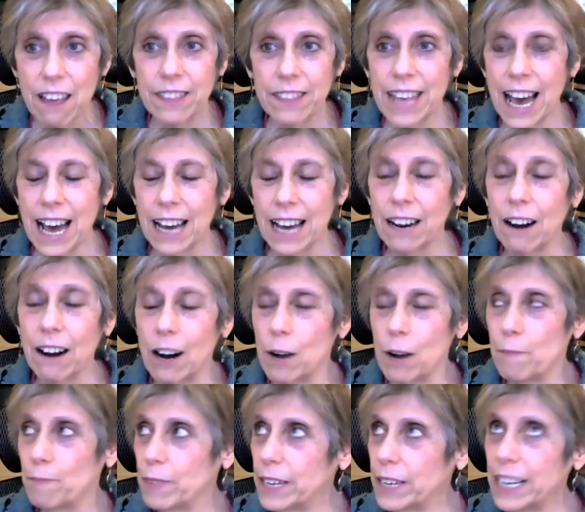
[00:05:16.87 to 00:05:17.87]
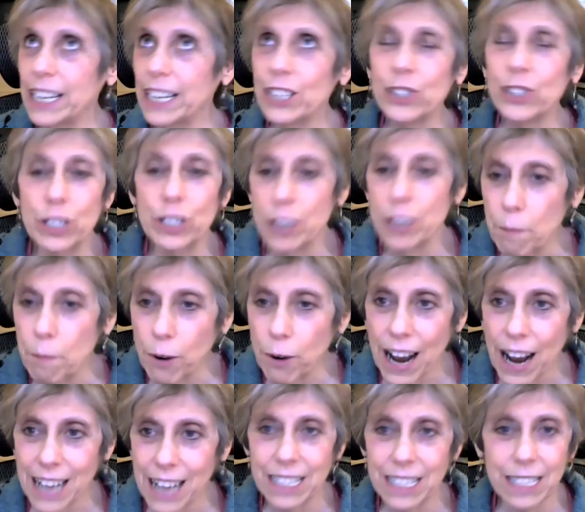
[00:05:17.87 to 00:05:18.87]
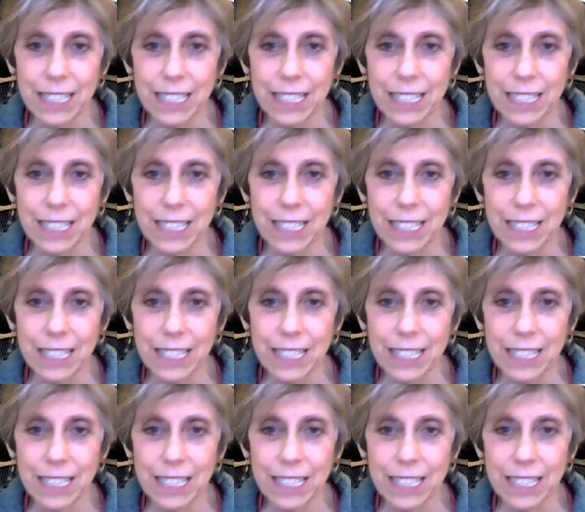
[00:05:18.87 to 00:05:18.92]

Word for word: that um, each number has a